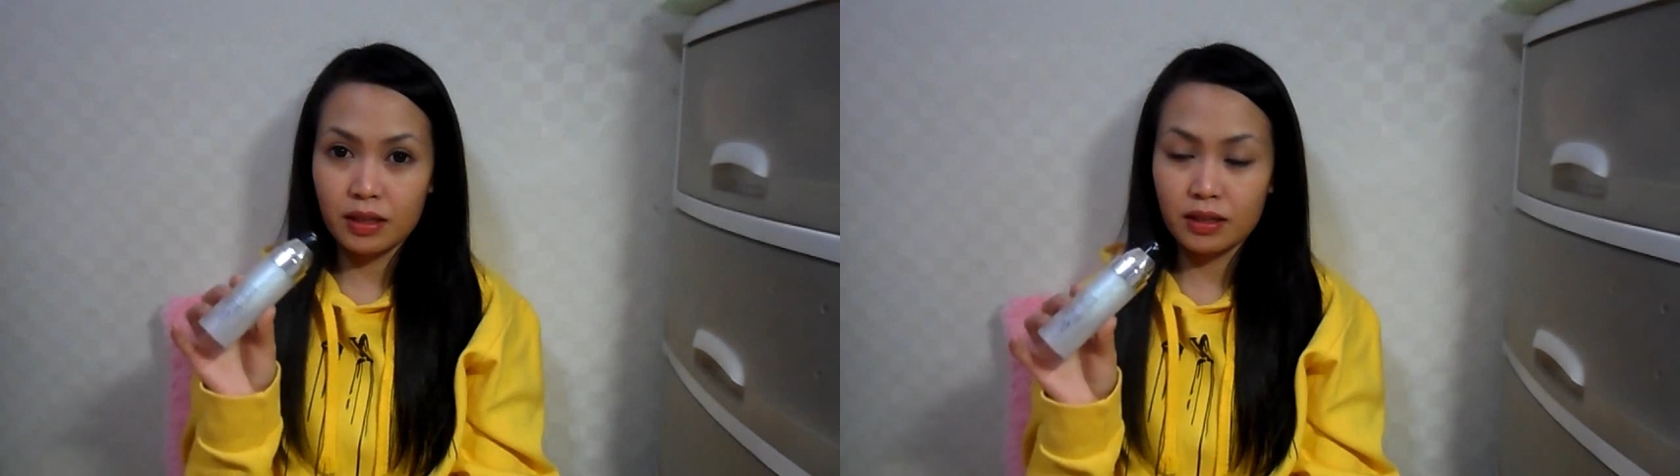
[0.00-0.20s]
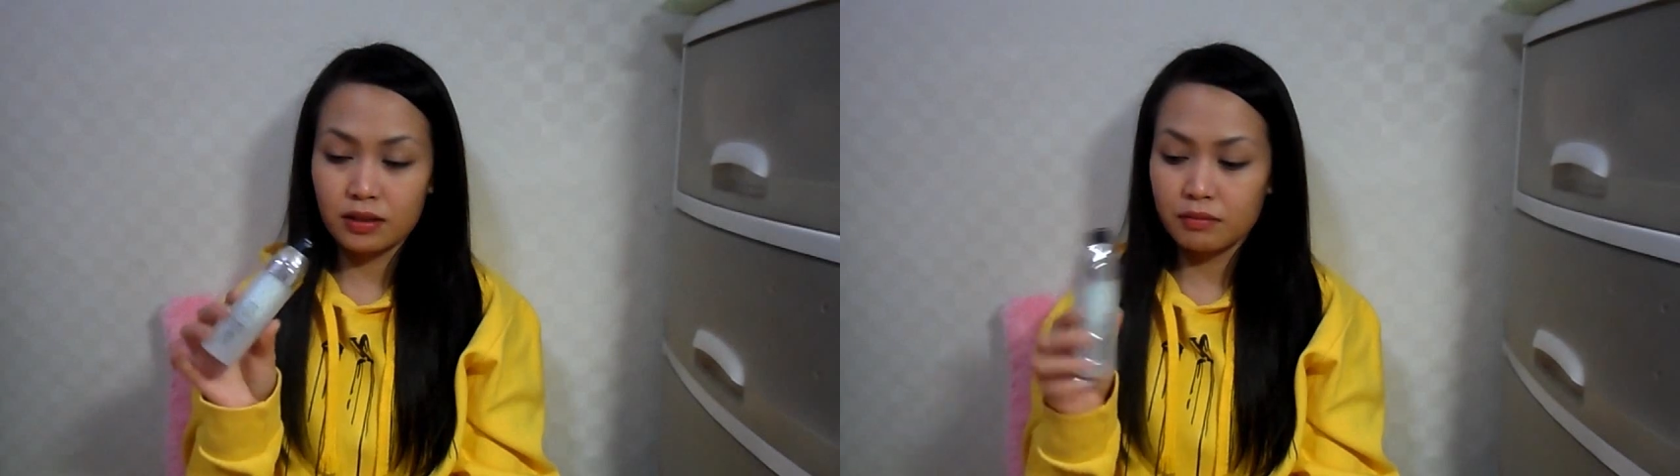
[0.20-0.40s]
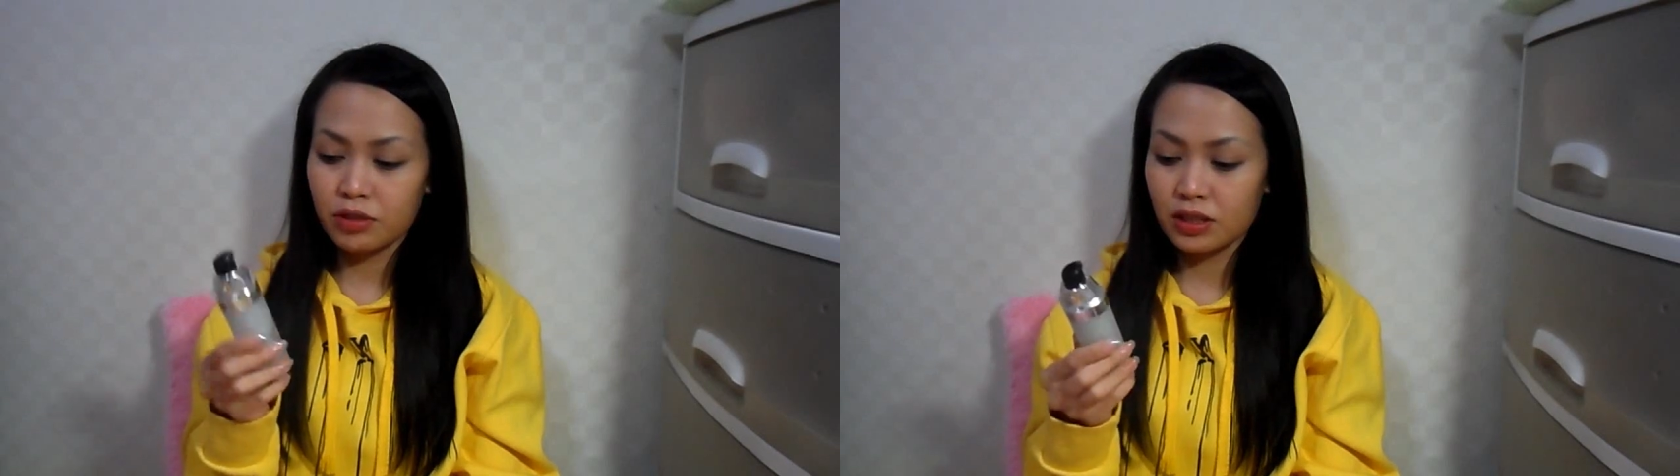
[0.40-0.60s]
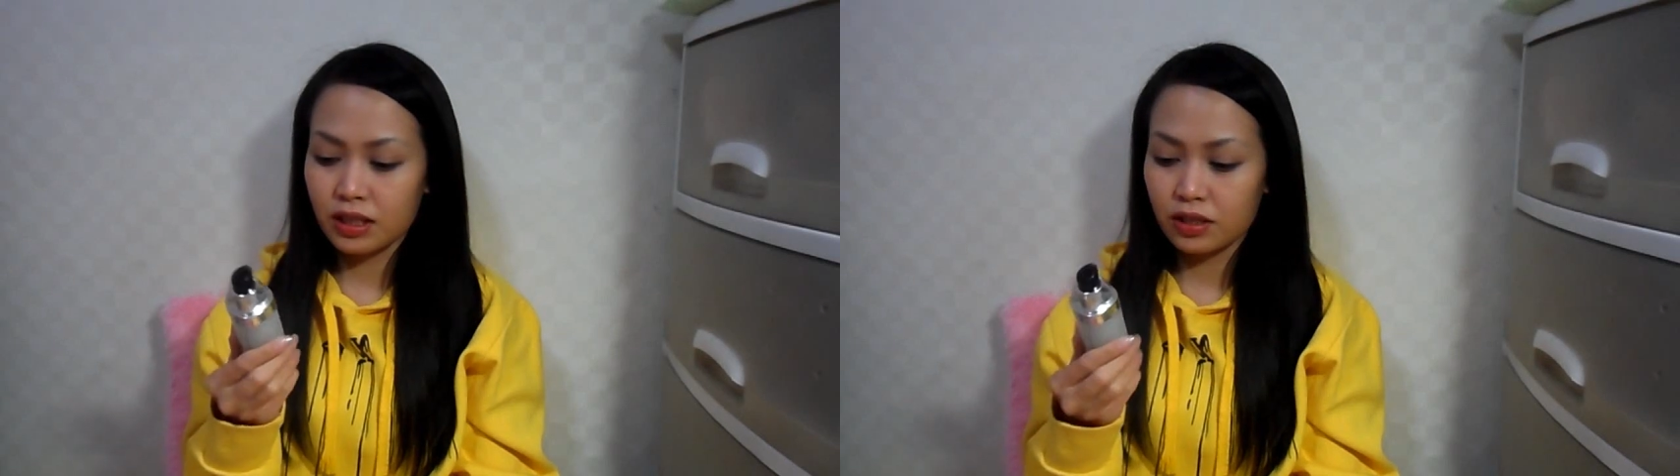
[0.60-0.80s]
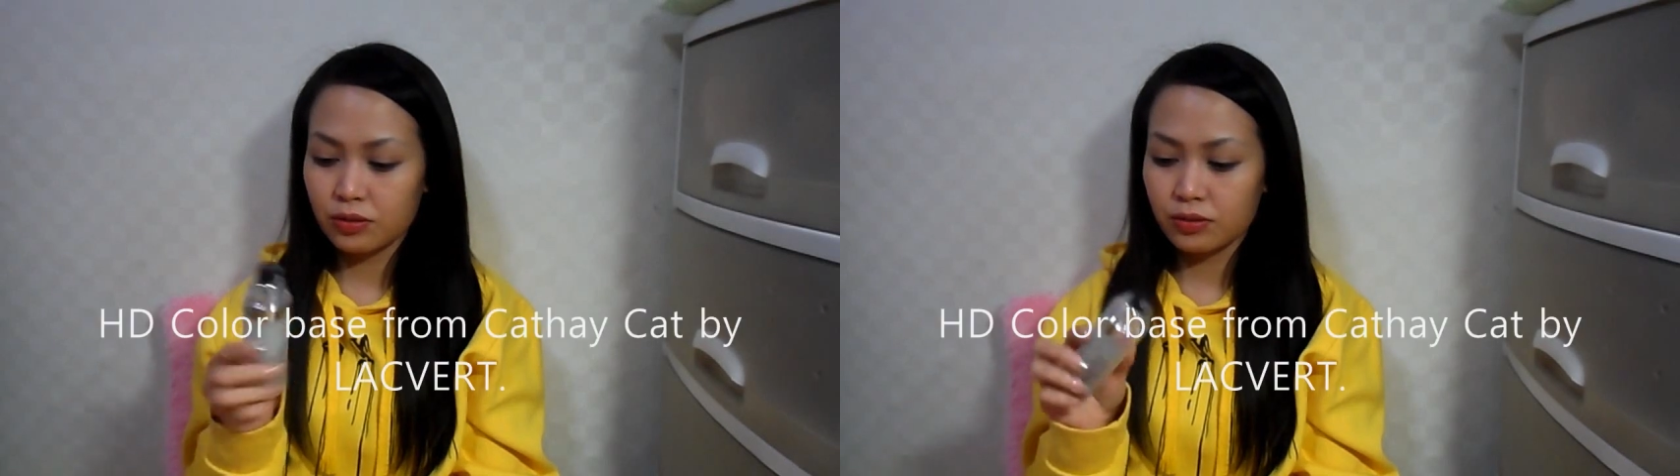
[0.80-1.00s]
I'm
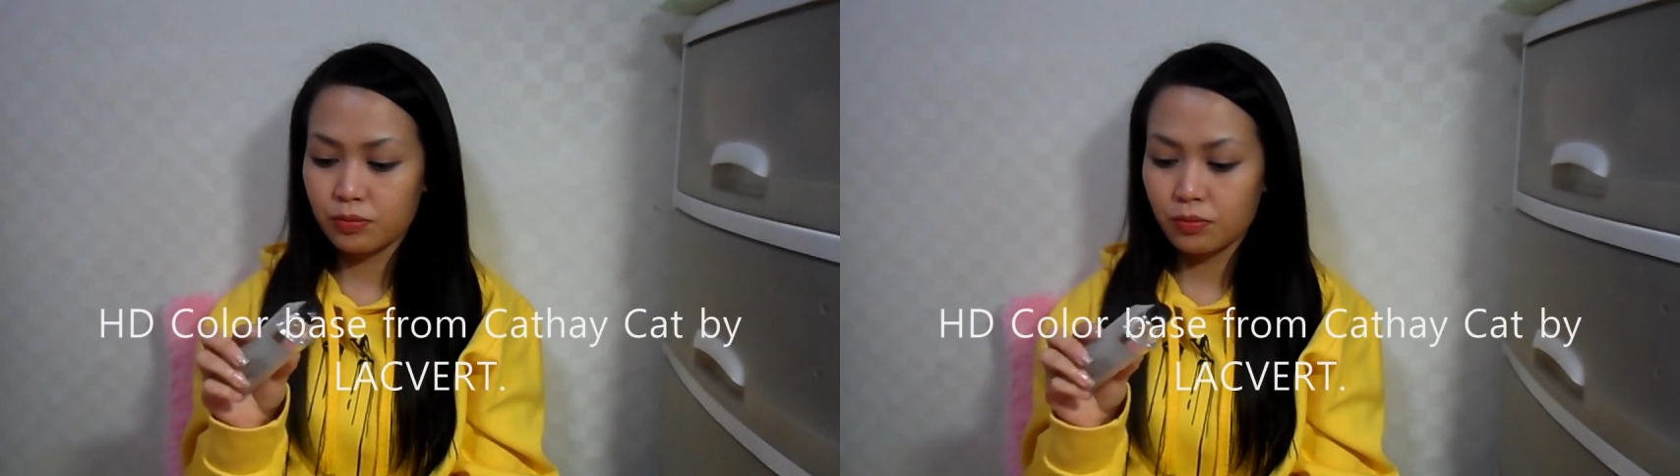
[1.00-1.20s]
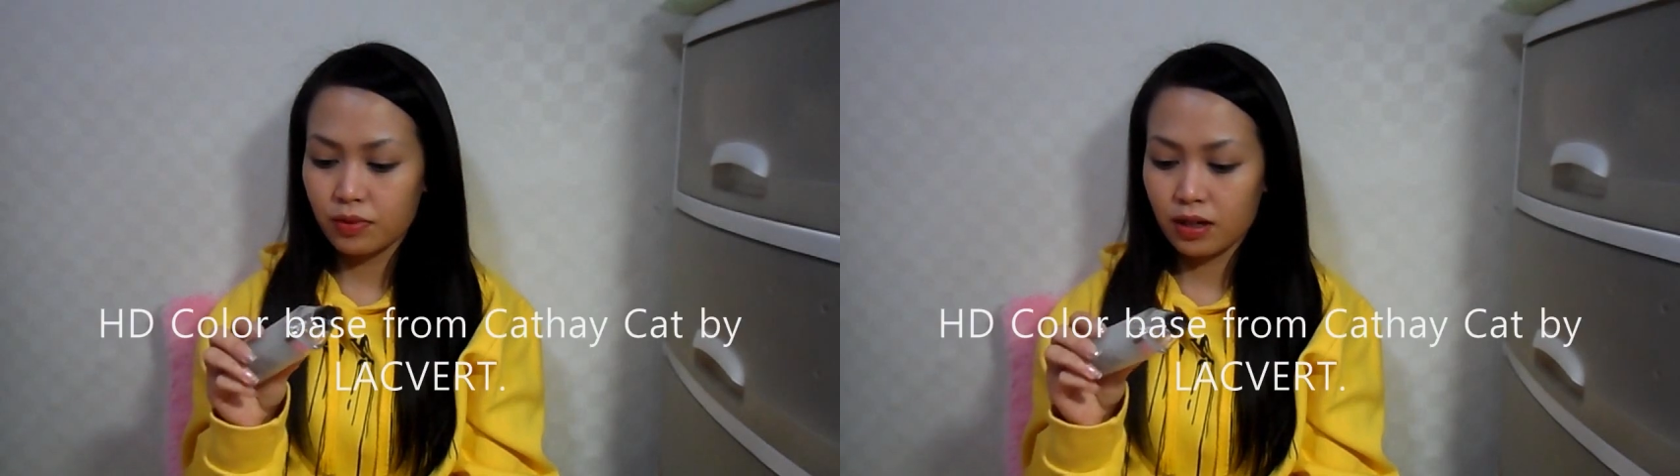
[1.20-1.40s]
just gonna use